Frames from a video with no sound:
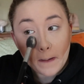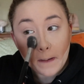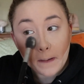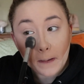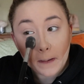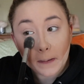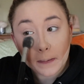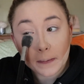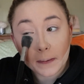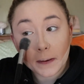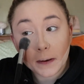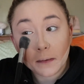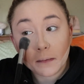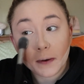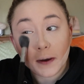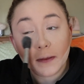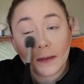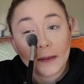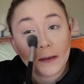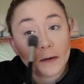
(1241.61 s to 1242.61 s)
Because I don't
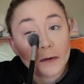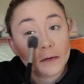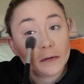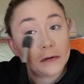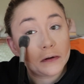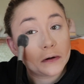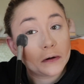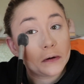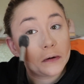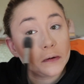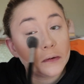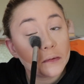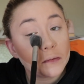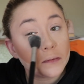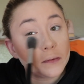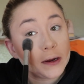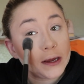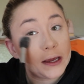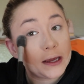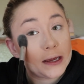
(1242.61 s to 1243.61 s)
want those to
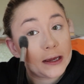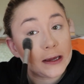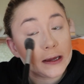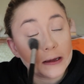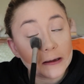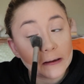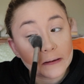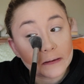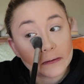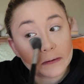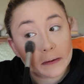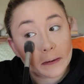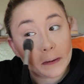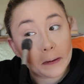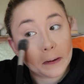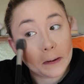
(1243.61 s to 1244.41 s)
crease.